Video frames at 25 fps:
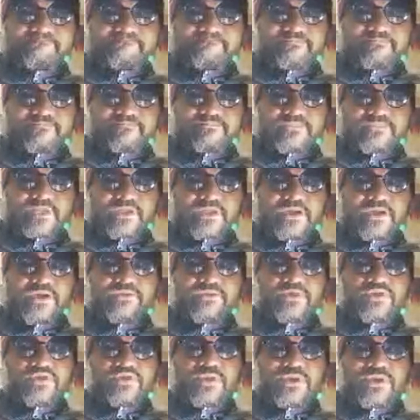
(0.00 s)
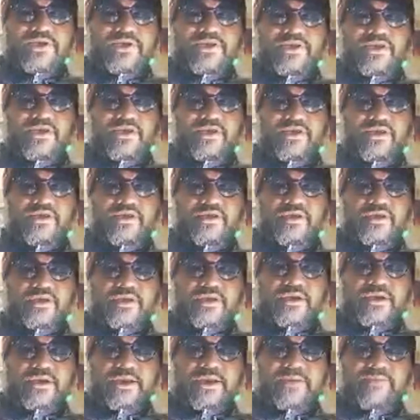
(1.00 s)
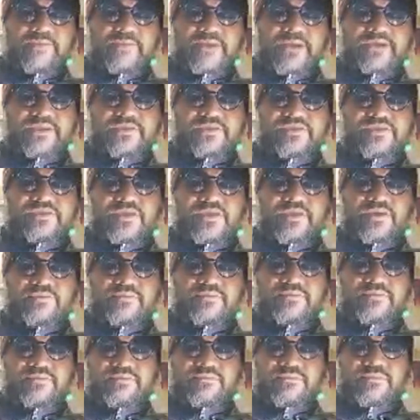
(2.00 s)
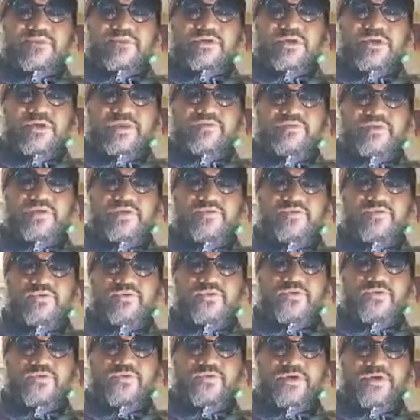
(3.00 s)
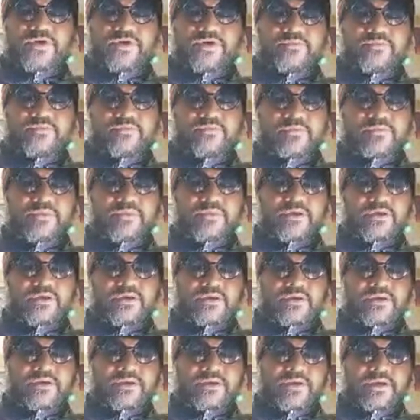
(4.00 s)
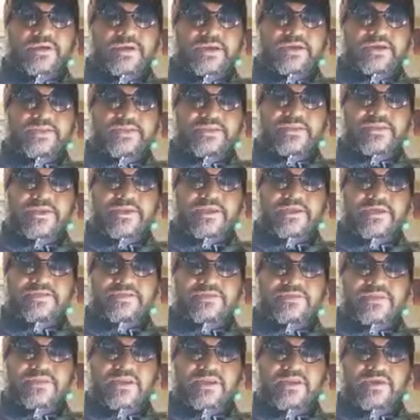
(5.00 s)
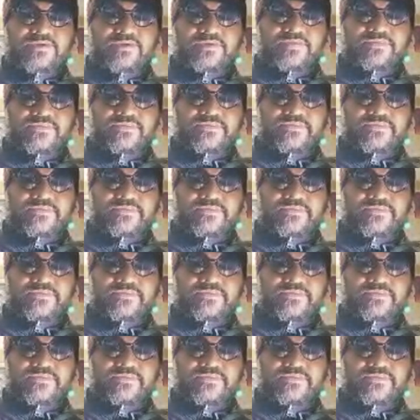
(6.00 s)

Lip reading: individuality and by the same craving for freedom and the larger life.